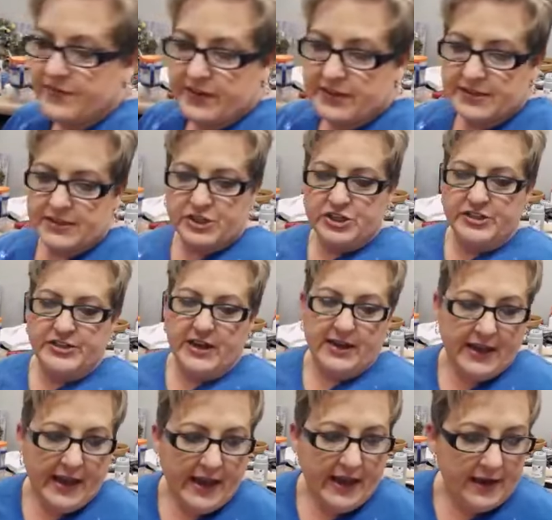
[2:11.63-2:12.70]
vintage
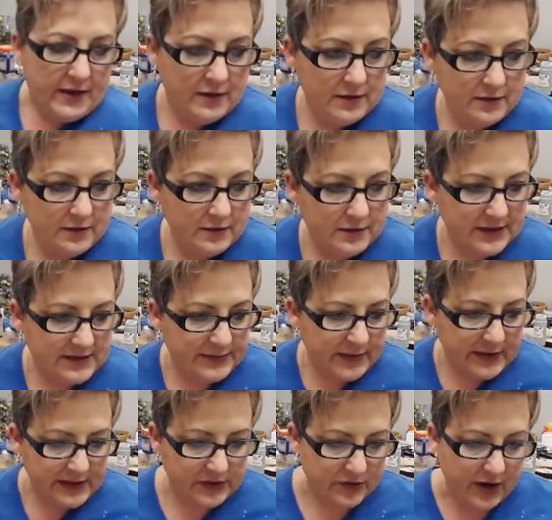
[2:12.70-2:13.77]
duck egg, this
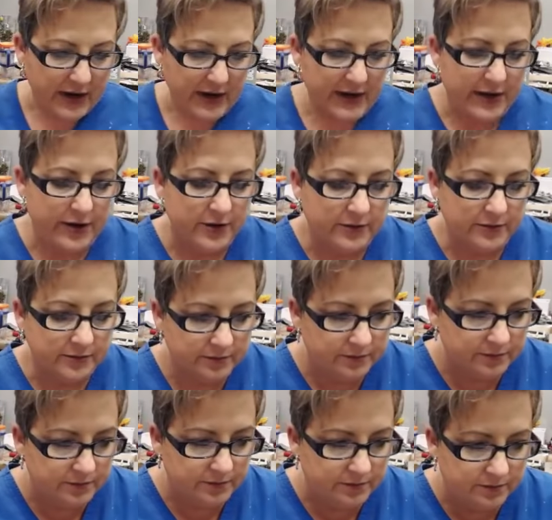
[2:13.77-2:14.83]
piece right here.
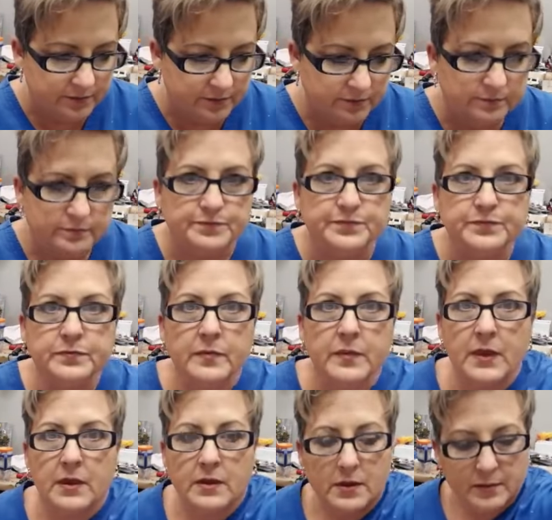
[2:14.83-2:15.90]
Let
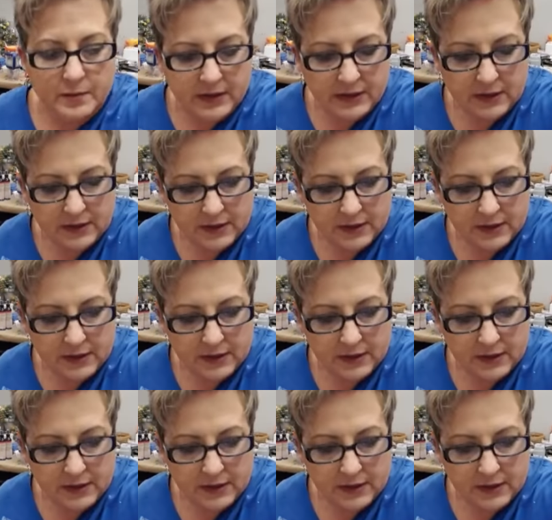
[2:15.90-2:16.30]
me